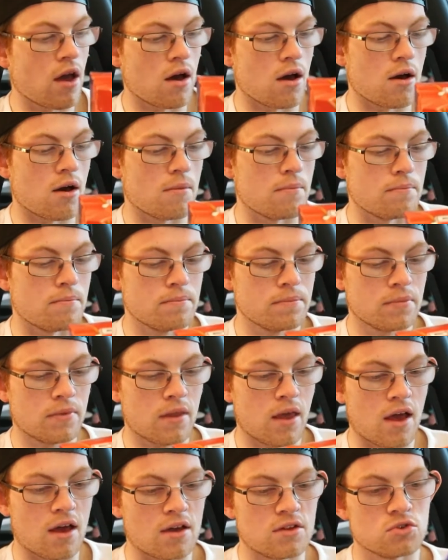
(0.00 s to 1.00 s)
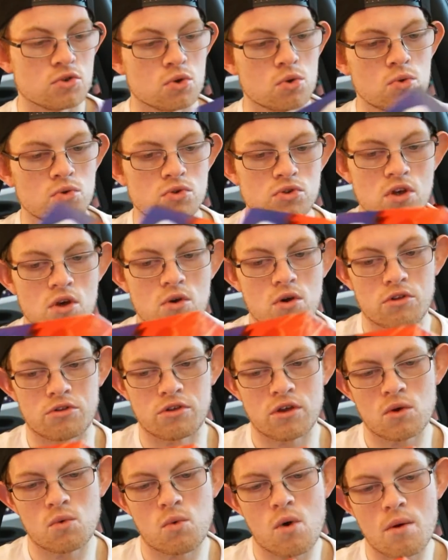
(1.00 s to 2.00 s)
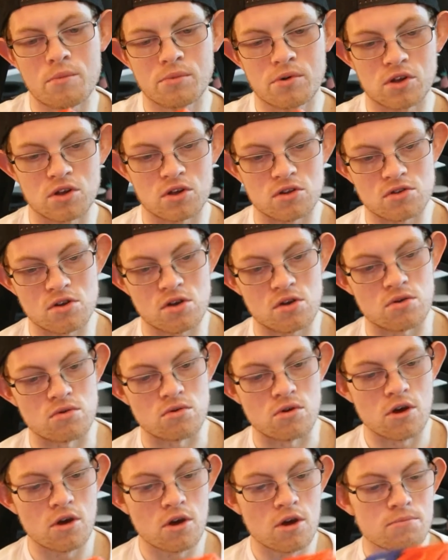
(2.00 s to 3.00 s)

And also I think what I'm going to do,